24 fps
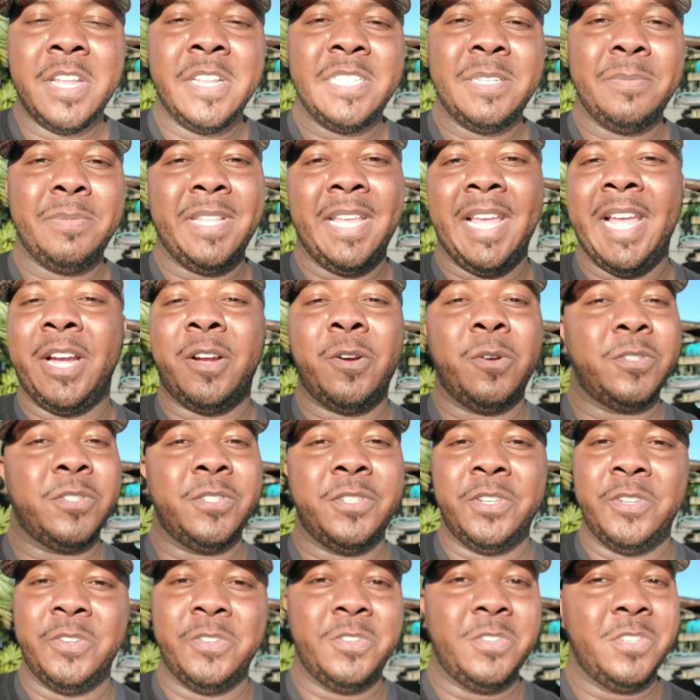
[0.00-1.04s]
to be the head coach of,
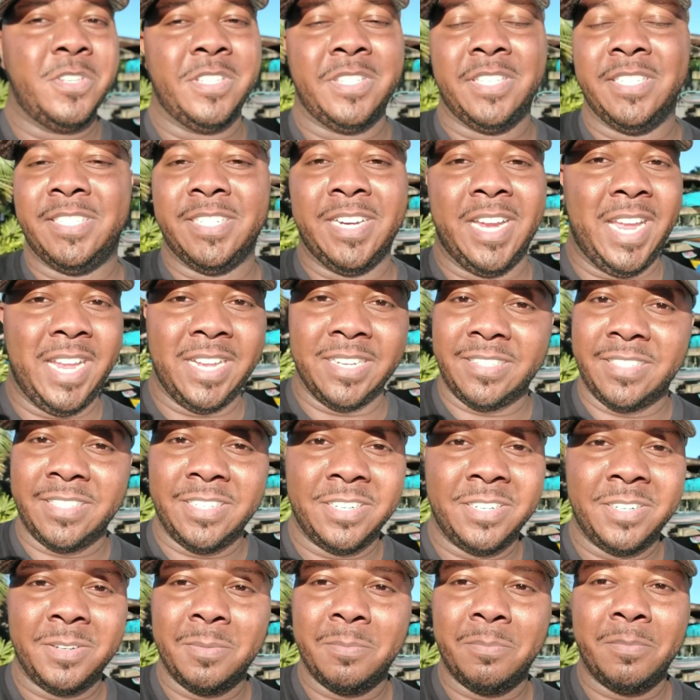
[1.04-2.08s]
New, the, the Giants.
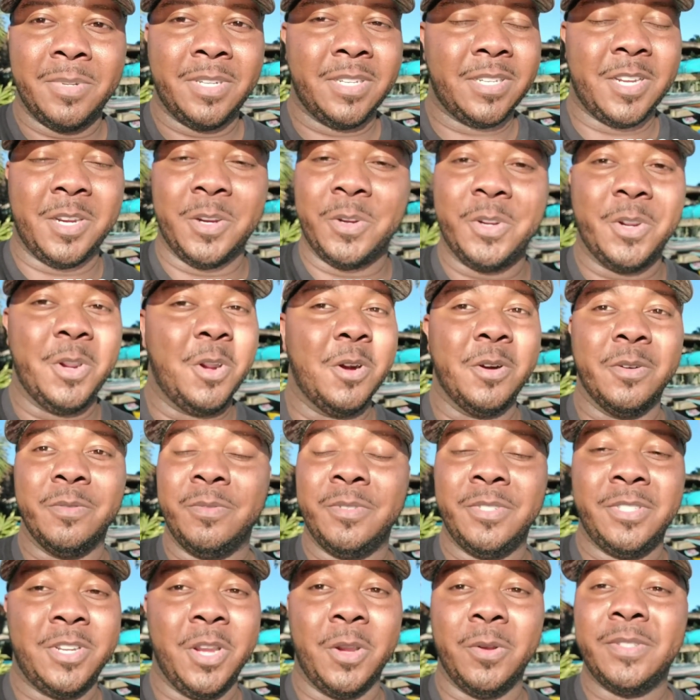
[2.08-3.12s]
go. Go.
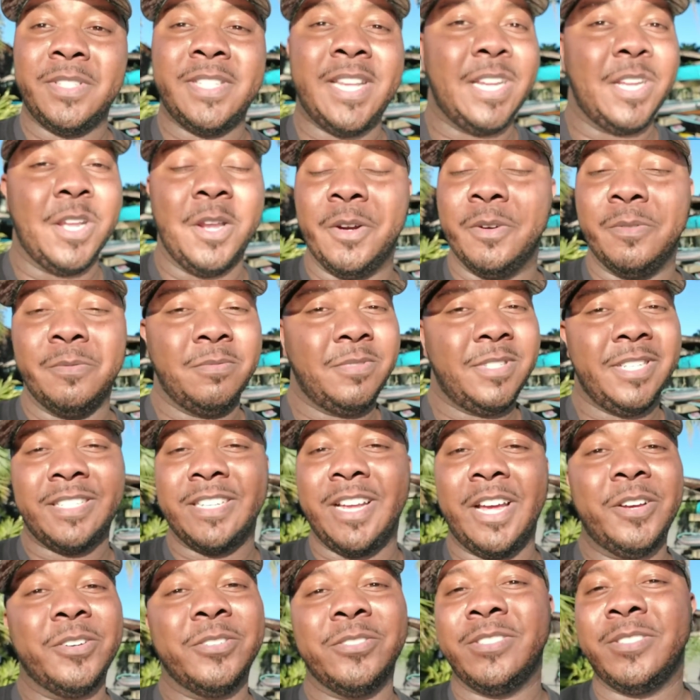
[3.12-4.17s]
go. Just
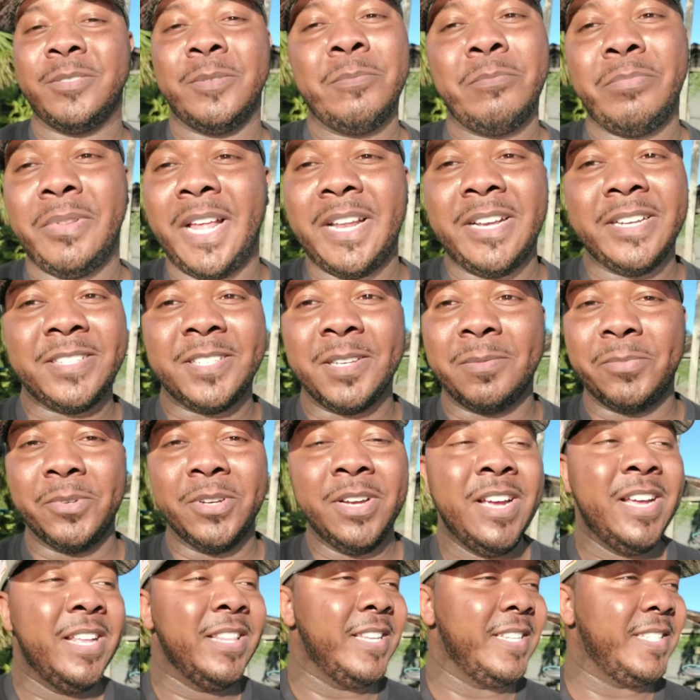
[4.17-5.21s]
go. Plain and simple.
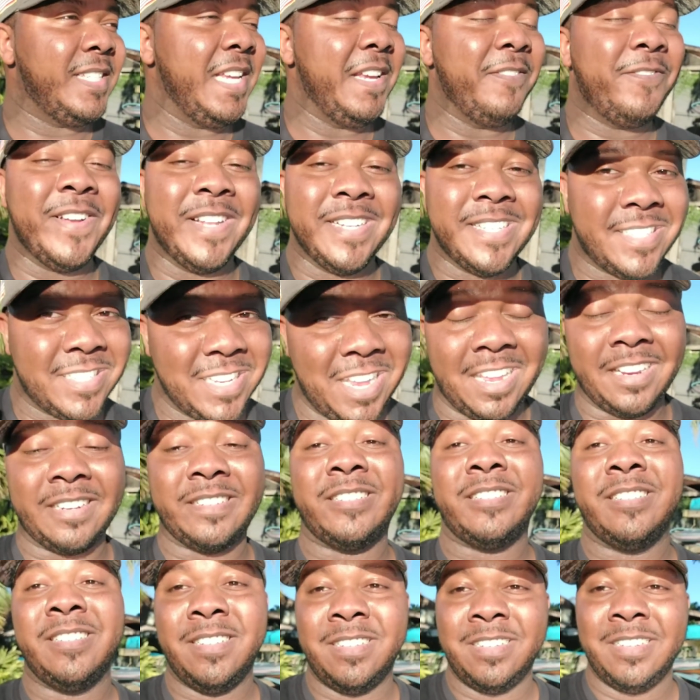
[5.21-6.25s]
This defense
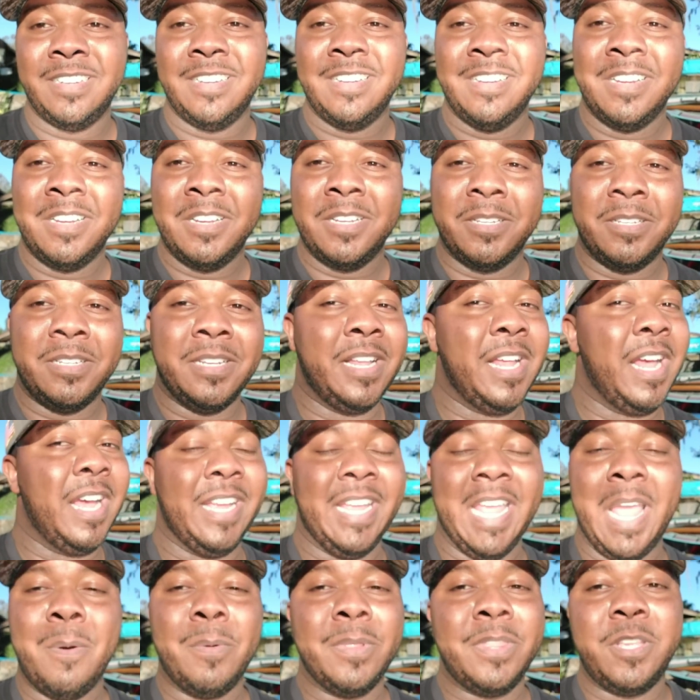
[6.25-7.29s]
sucks.
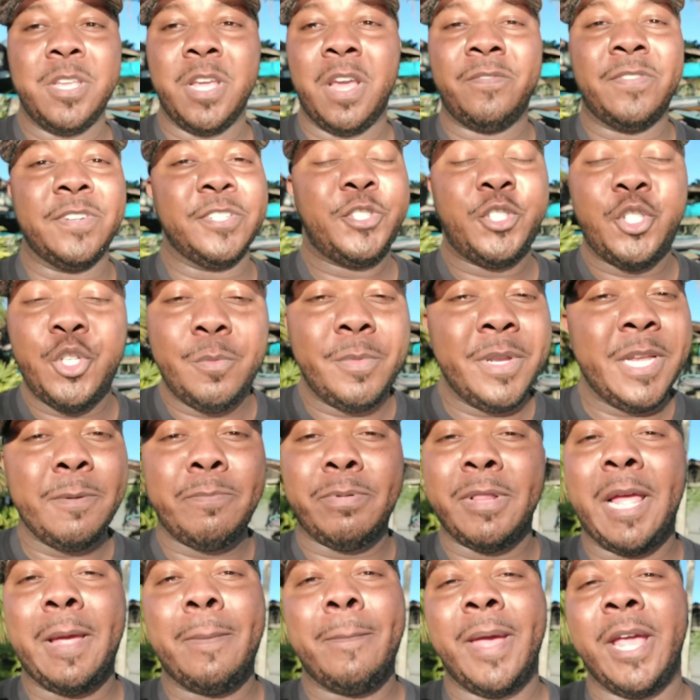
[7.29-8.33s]
Again, with the offense, too many
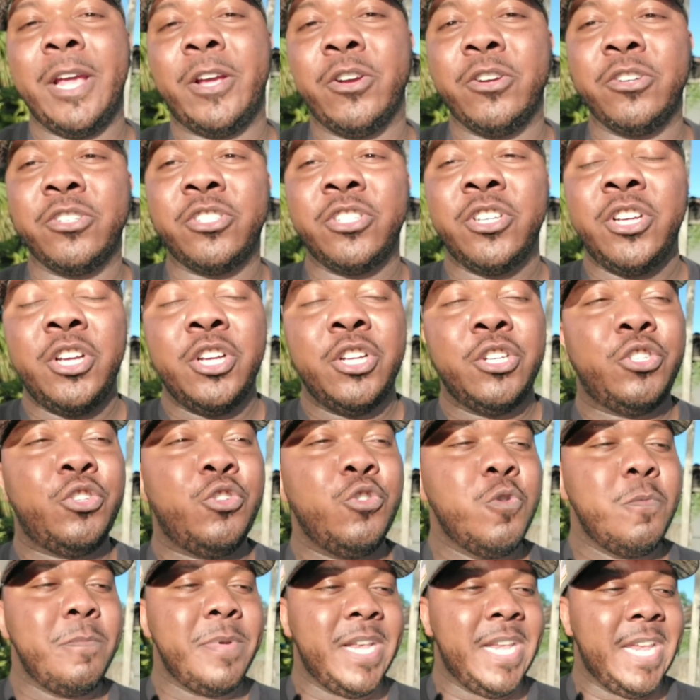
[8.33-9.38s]
playmakers,
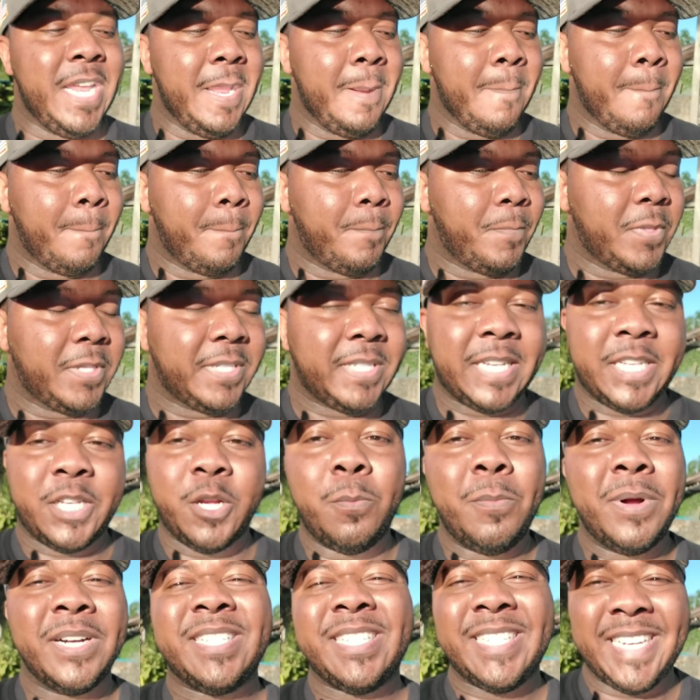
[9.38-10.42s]
too many,
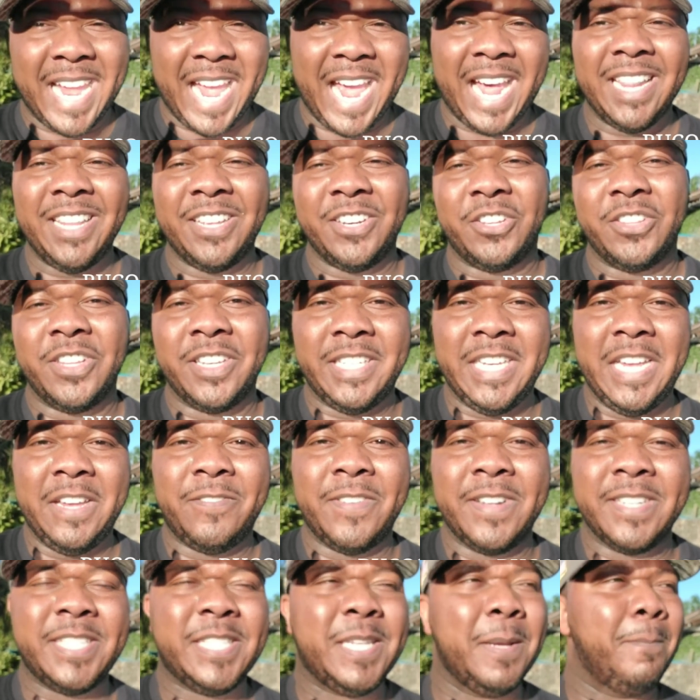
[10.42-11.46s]
too much talent on the
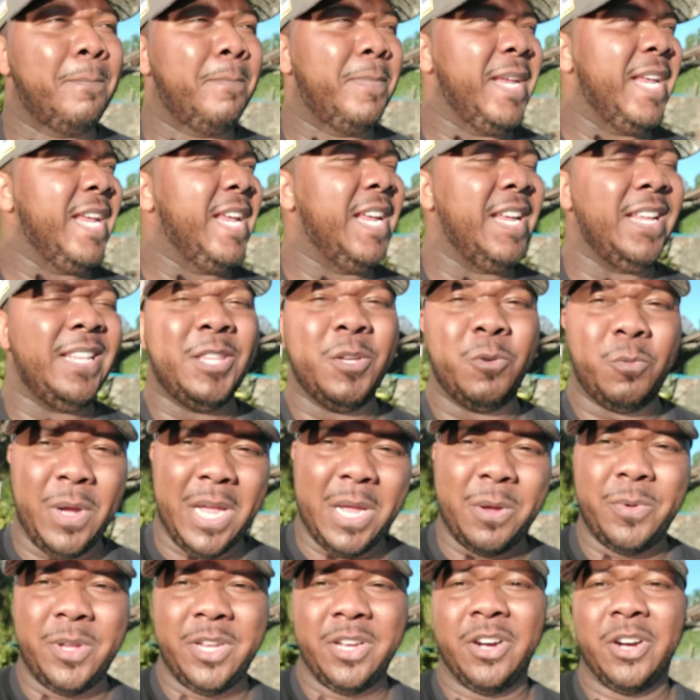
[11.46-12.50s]
defense to be the
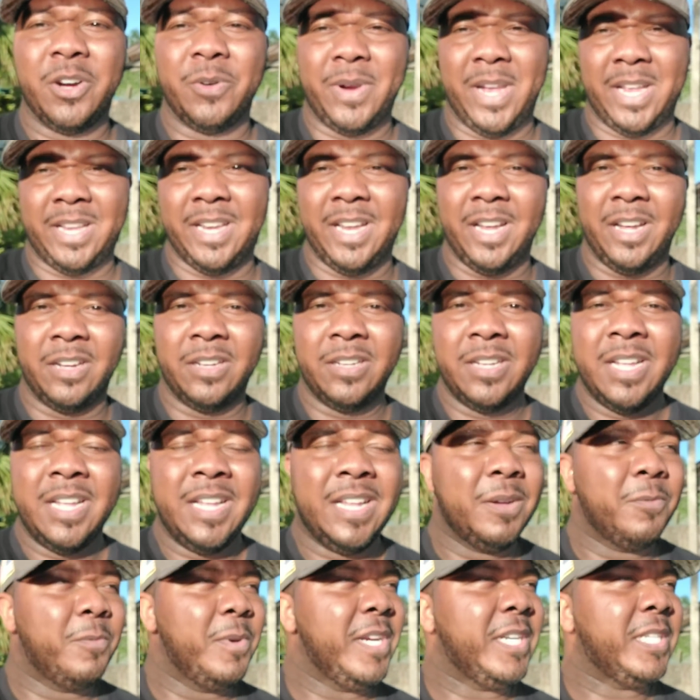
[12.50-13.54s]
way we are right now.
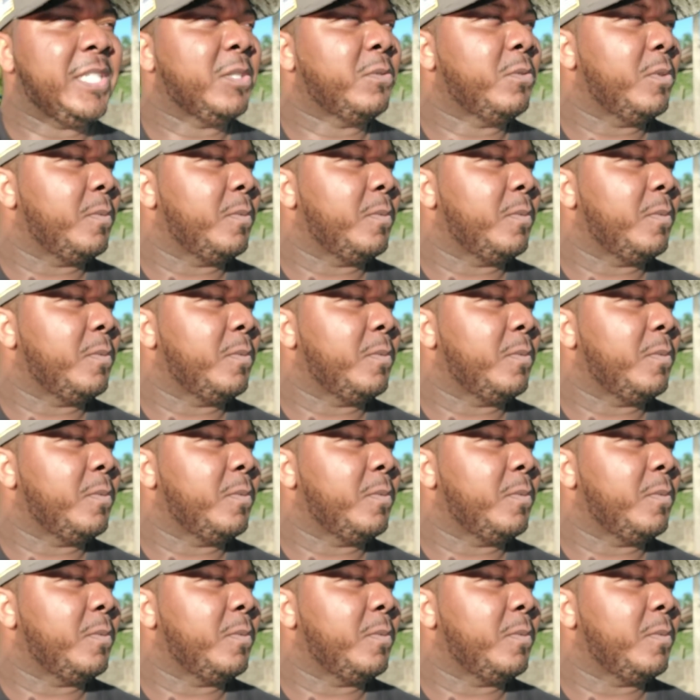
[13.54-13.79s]
We,